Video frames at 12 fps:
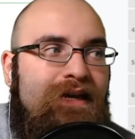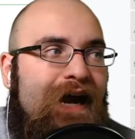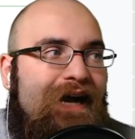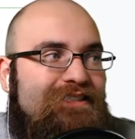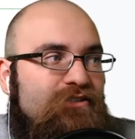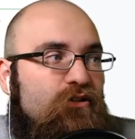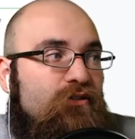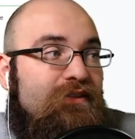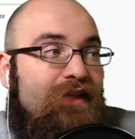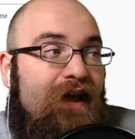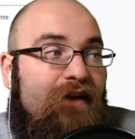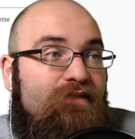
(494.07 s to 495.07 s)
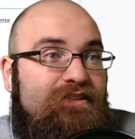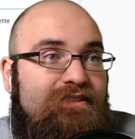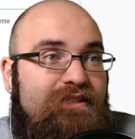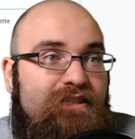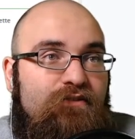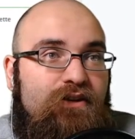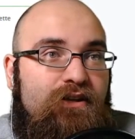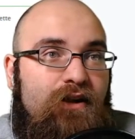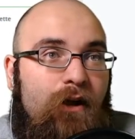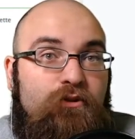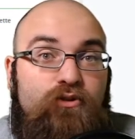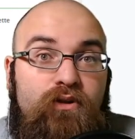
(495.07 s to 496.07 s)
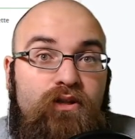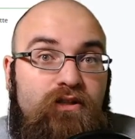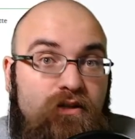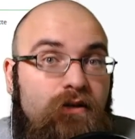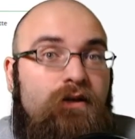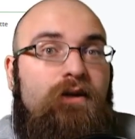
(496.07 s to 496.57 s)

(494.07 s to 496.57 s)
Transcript: I still think they have the significant opportunity to